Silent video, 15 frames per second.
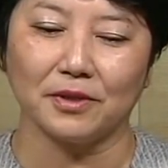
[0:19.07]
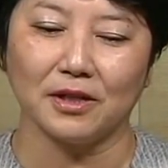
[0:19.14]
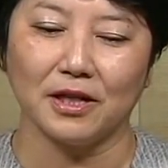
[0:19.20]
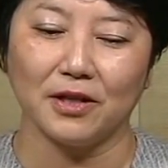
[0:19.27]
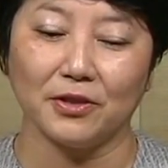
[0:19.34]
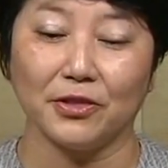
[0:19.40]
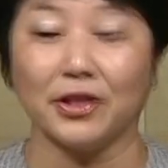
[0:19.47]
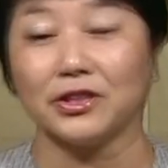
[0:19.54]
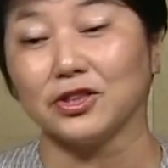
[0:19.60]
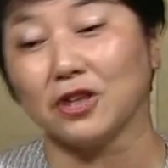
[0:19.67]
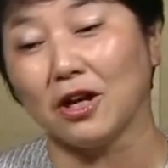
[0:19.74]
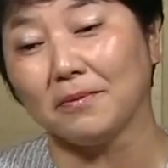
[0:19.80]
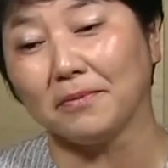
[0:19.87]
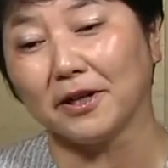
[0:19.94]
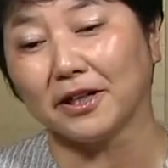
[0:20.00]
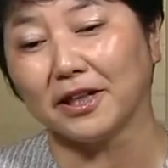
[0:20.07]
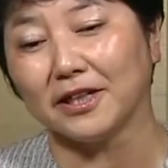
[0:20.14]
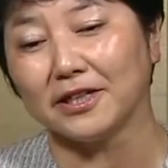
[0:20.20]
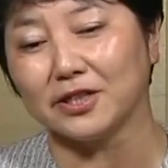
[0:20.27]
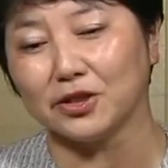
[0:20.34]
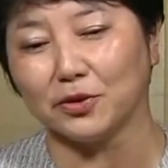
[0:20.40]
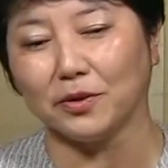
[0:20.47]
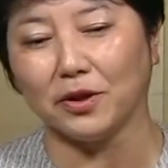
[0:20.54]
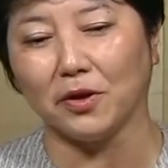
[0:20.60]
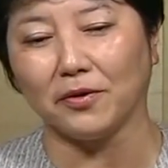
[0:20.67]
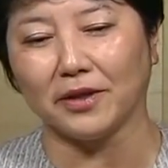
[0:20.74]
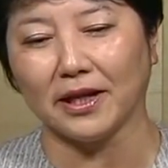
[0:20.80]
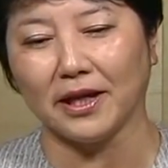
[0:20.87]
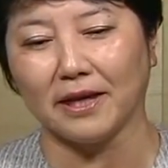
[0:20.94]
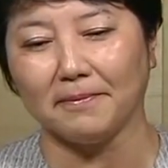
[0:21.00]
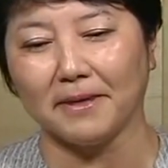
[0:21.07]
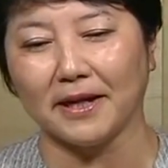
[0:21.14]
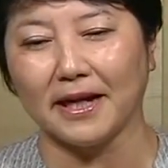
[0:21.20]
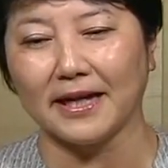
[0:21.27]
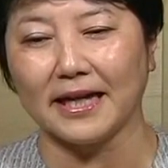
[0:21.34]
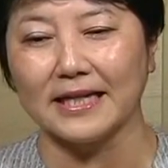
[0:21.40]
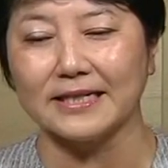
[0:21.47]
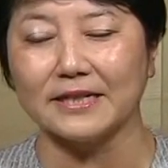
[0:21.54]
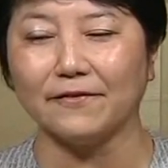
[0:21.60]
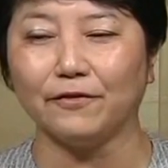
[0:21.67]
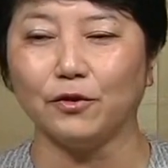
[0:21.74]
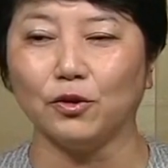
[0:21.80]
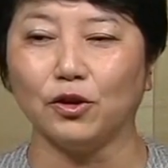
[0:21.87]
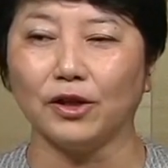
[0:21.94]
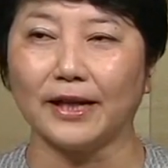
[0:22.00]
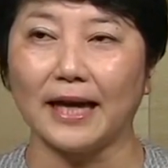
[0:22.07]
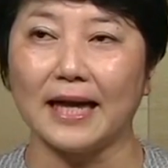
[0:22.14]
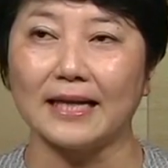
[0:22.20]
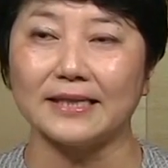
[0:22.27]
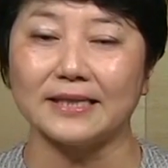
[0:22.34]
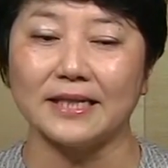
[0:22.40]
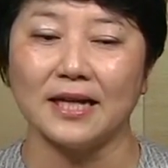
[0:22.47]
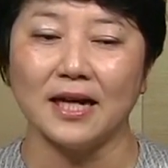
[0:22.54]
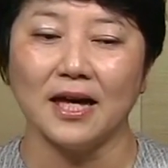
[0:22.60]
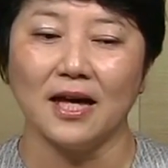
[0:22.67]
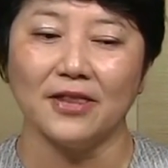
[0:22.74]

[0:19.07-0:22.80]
uh, the stock market is doing okay, but I guess if you look at